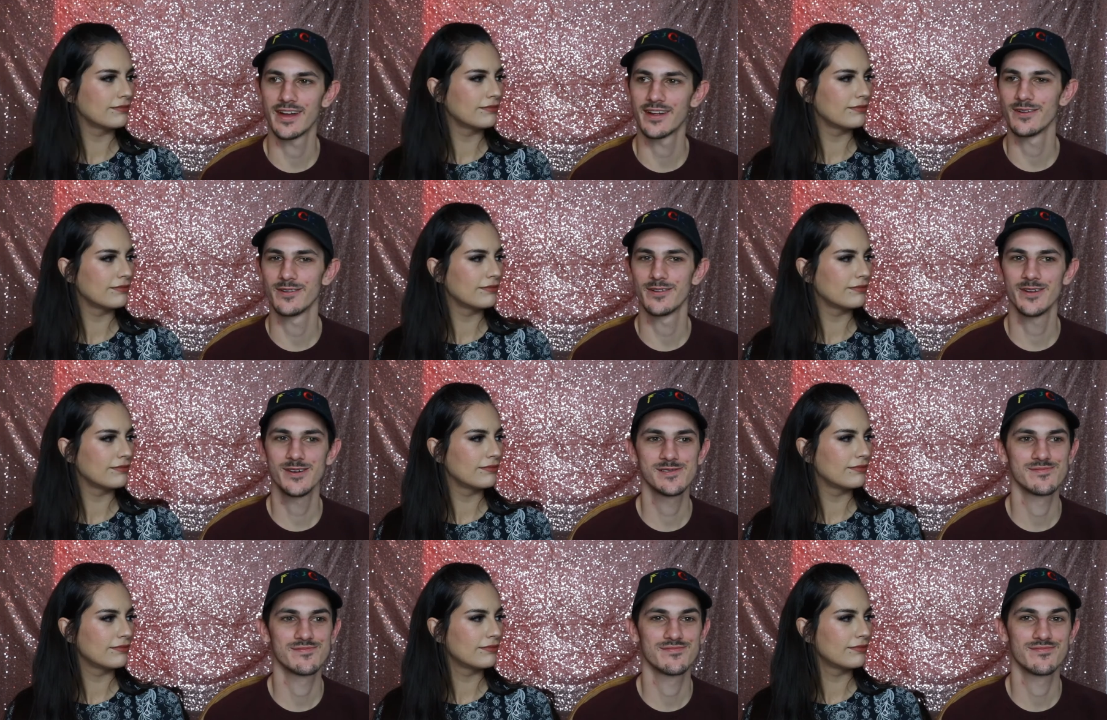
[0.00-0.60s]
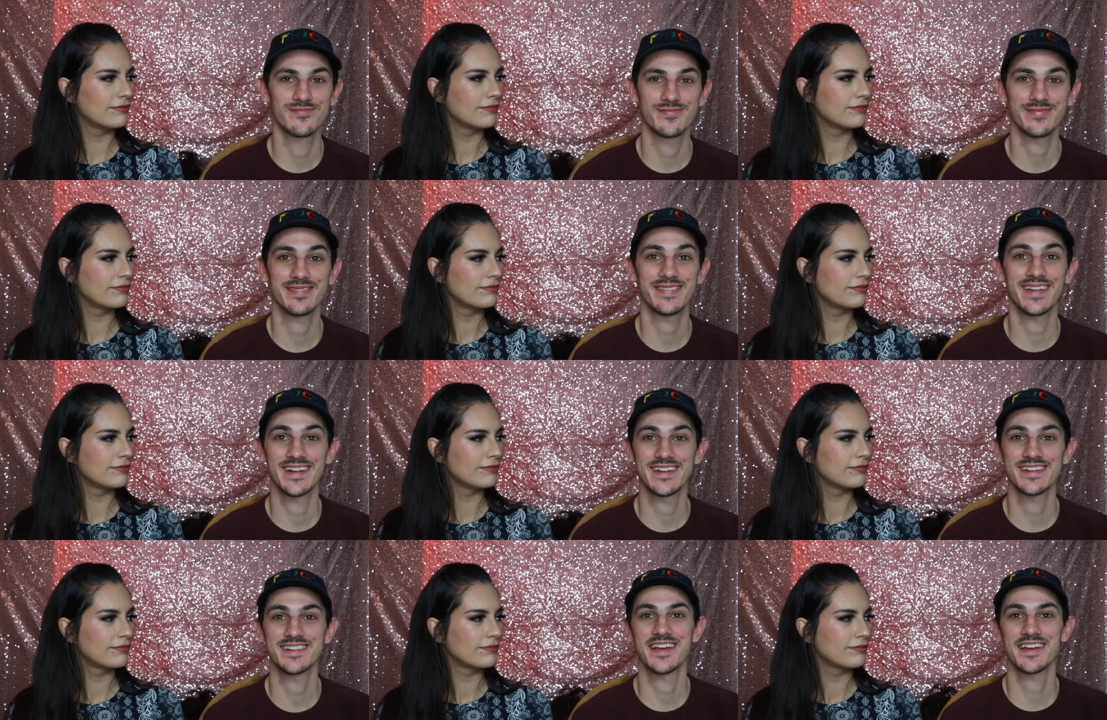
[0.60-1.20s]
Speaker 1: don't know.
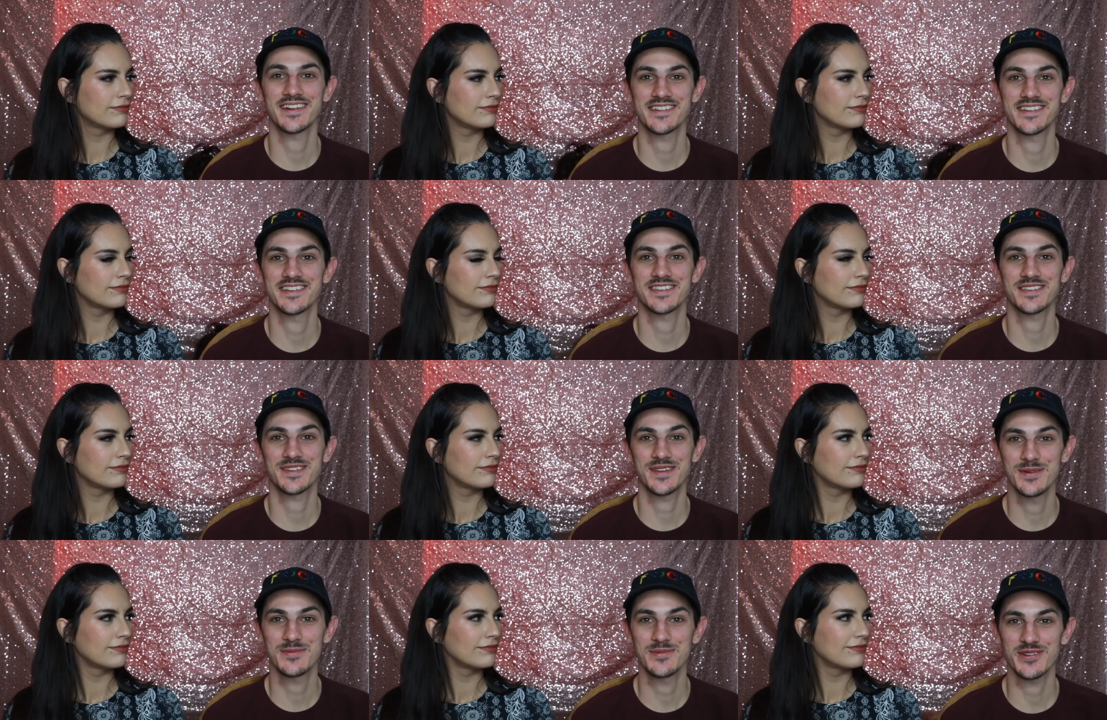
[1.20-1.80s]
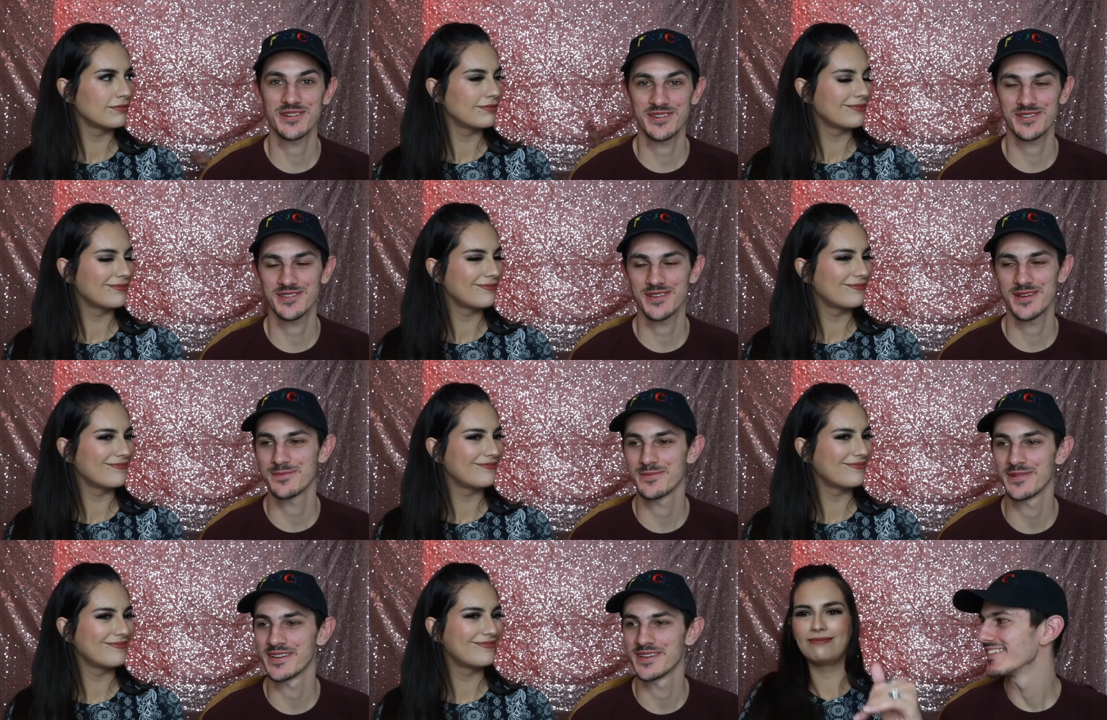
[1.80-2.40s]
That is actually a stump. She
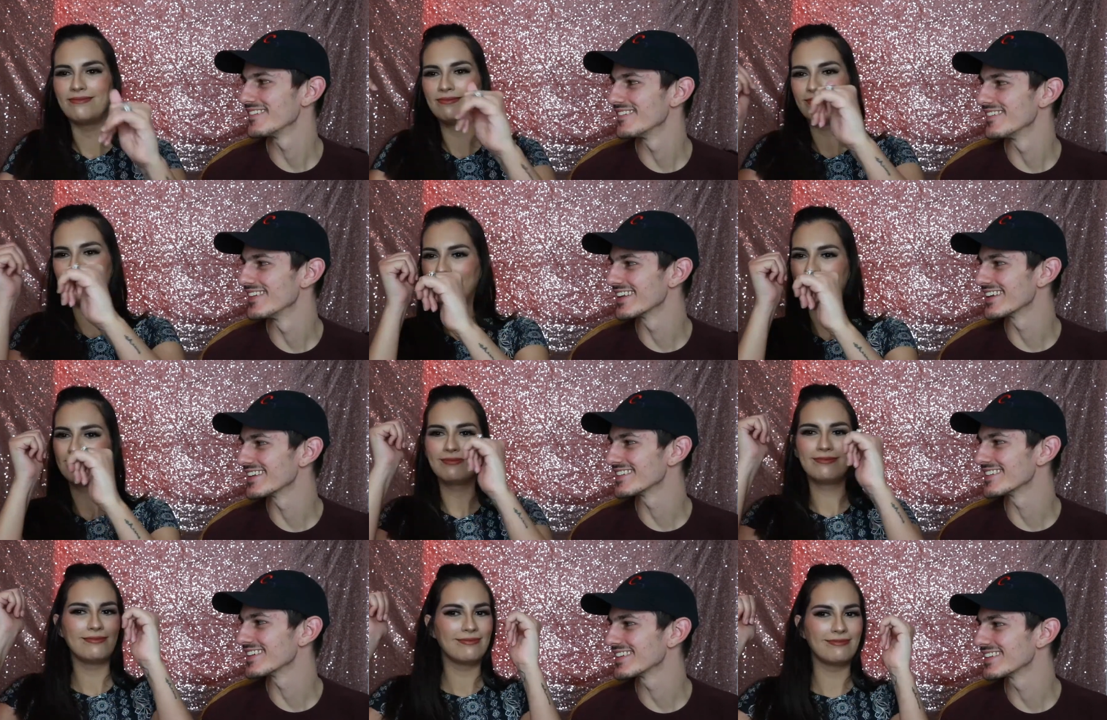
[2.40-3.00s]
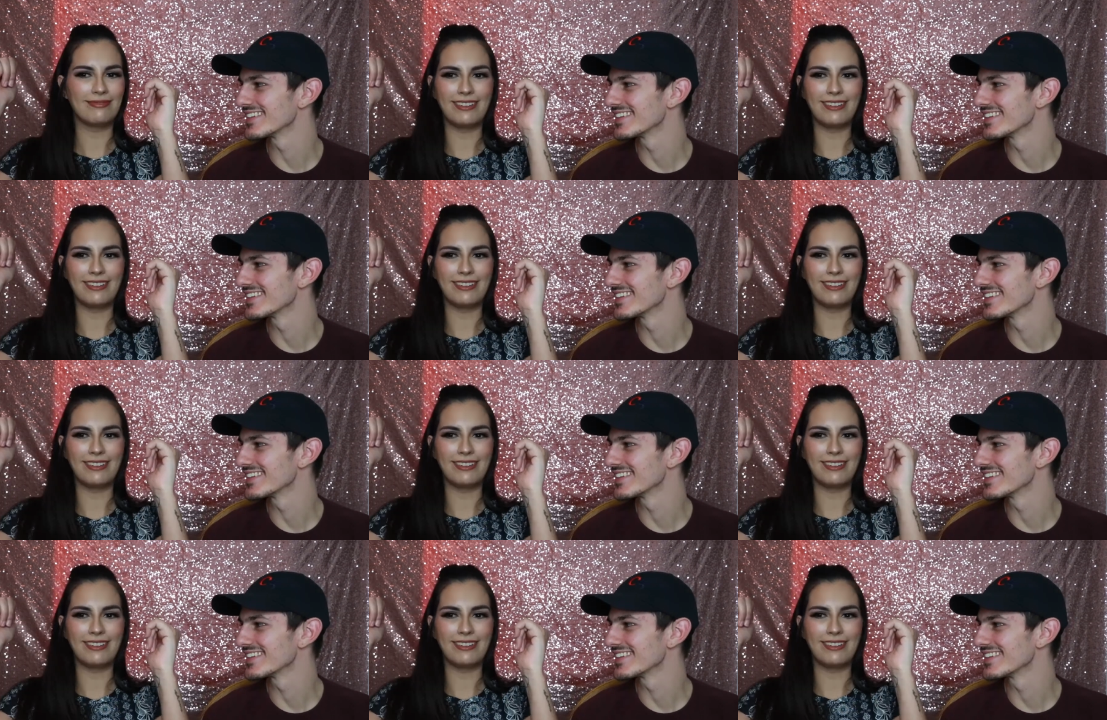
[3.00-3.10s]
stumped me. What is it?